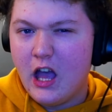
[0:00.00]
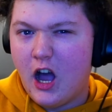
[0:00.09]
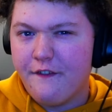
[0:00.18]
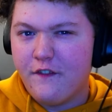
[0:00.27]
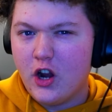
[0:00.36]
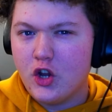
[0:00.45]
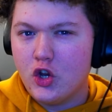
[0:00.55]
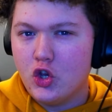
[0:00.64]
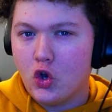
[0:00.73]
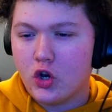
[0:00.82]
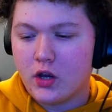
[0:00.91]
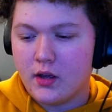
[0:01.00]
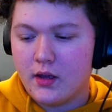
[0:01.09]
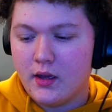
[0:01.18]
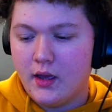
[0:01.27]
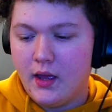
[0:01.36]
feel like New York
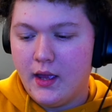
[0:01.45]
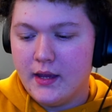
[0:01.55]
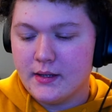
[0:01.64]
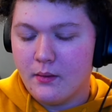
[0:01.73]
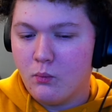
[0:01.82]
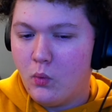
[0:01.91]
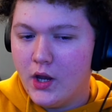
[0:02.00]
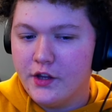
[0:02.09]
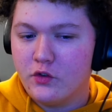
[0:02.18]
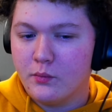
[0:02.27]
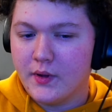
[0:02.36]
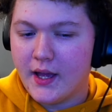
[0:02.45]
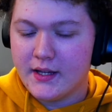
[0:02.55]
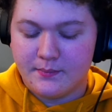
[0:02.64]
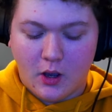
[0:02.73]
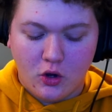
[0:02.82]
is a wonderful place,
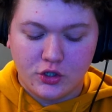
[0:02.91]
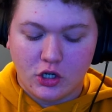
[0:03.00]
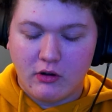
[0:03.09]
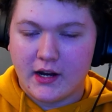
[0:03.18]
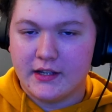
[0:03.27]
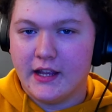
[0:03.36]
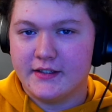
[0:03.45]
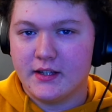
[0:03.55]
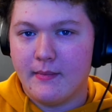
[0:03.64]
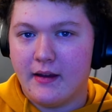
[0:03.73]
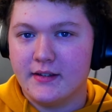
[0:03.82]
but I also reckon there's some areas